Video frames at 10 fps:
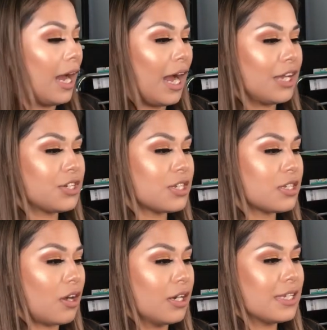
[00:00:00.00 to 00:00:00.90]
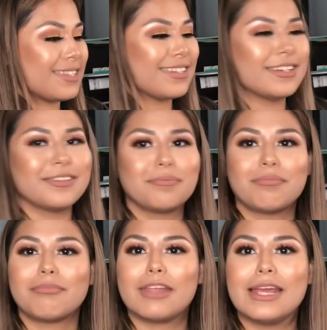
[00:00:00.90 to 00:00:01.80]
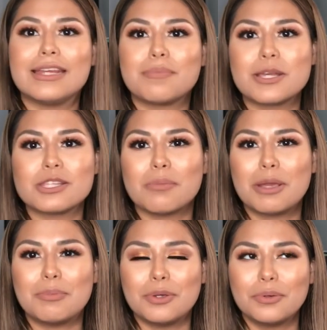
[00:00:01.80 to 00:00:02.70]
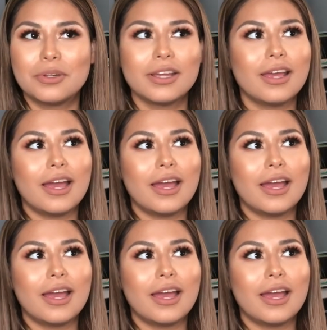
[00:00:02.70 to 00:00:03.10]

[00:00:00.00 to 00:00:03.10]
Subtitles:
I just honestly, it depends on my mood.